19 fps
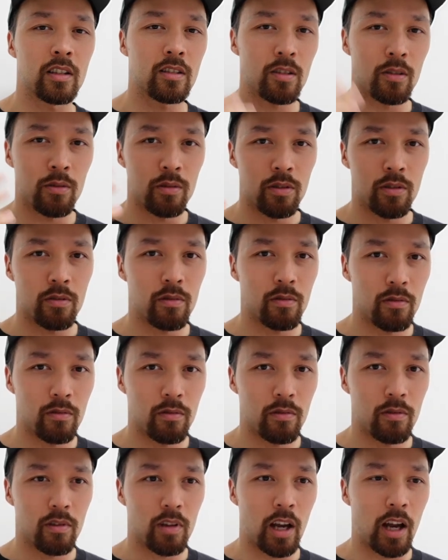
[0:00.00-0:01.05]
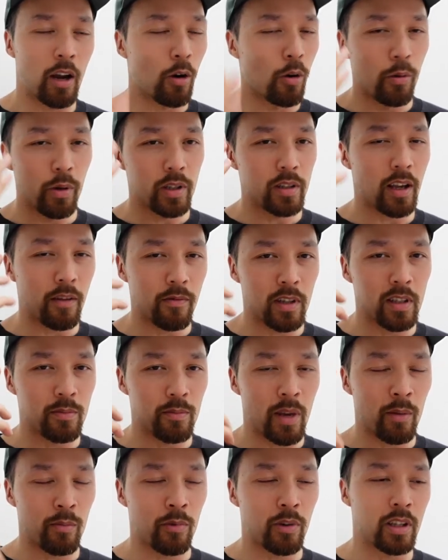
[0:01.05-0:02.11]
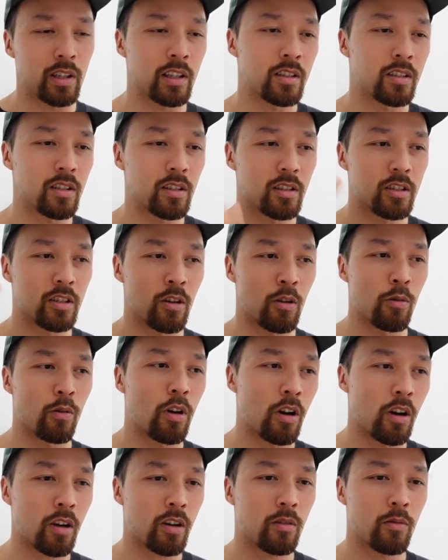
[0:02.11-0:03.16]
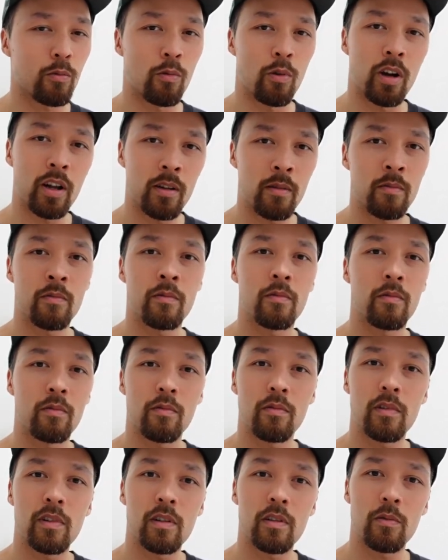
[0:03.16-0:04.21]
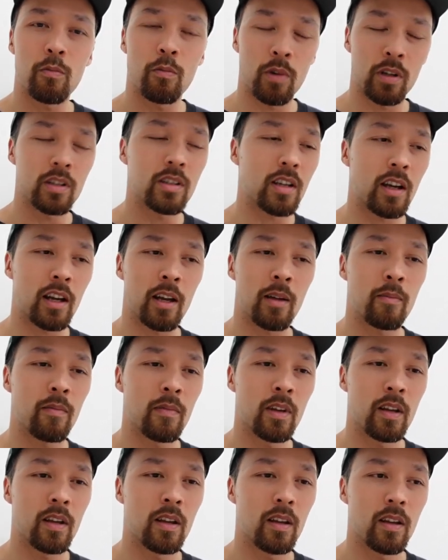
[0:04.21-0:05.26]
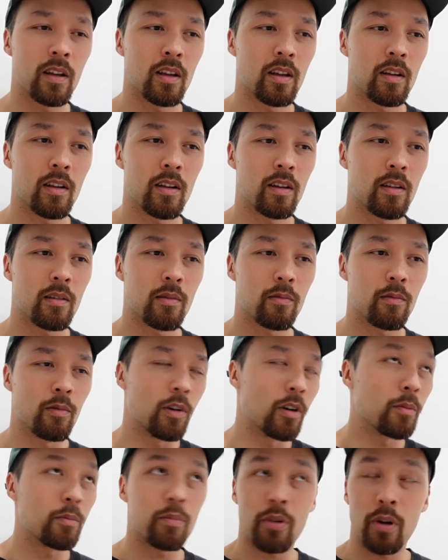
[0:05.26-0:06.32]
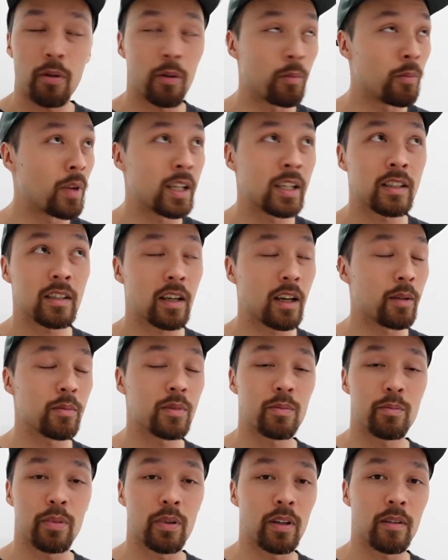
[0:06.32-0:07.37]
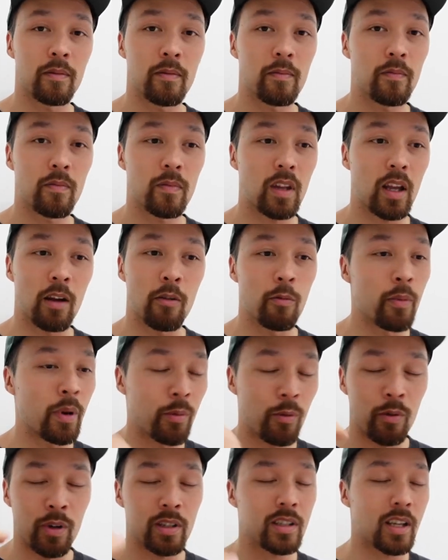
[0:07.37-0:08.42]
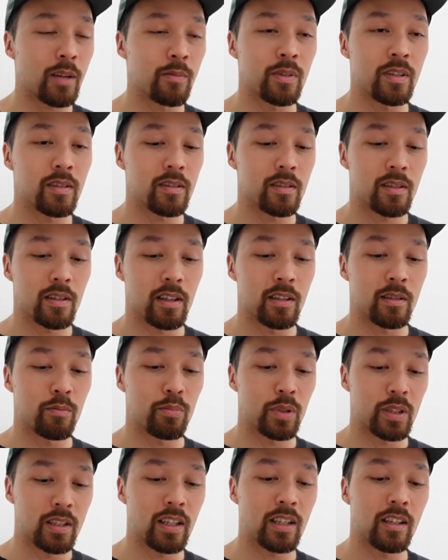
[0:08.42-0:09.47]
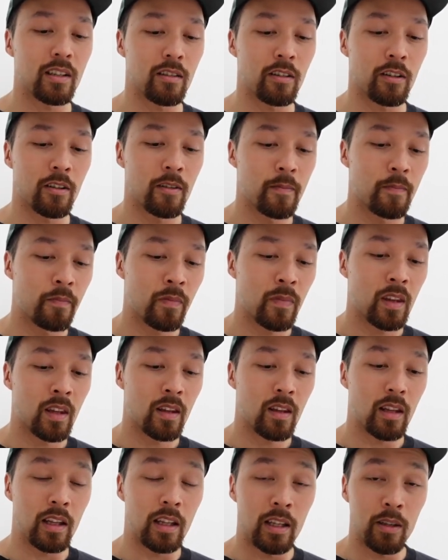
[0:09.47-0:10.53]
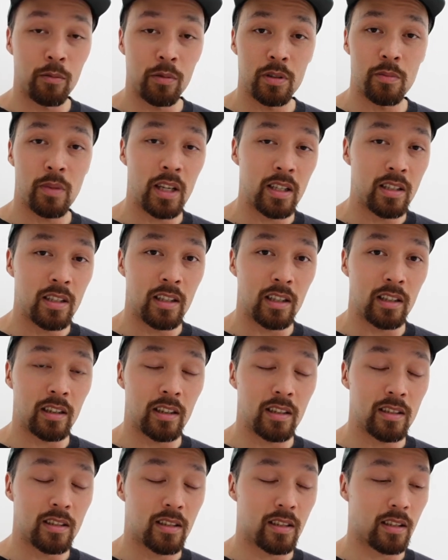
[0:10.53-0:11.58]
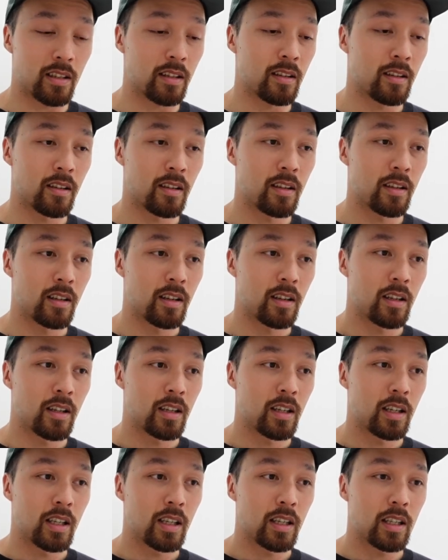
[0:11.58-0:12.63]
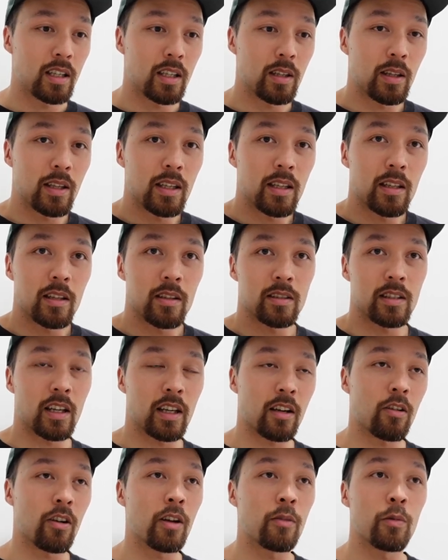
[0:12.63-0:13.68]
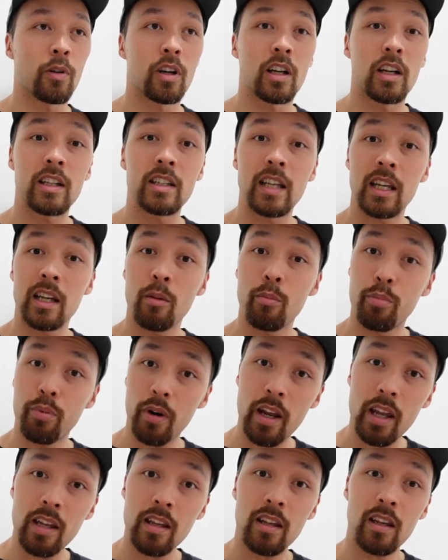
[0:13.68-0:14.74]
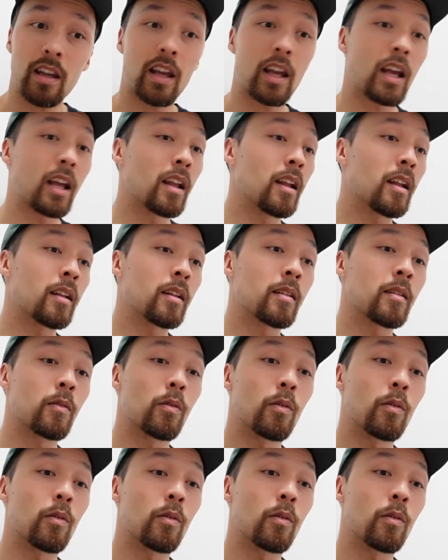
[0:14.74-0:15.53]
so I always have this memory that Joe Rock one time, well, probably many times, but I remember one time in particular, and he was mentioning this, that he's like, all right, we're going to take a break, and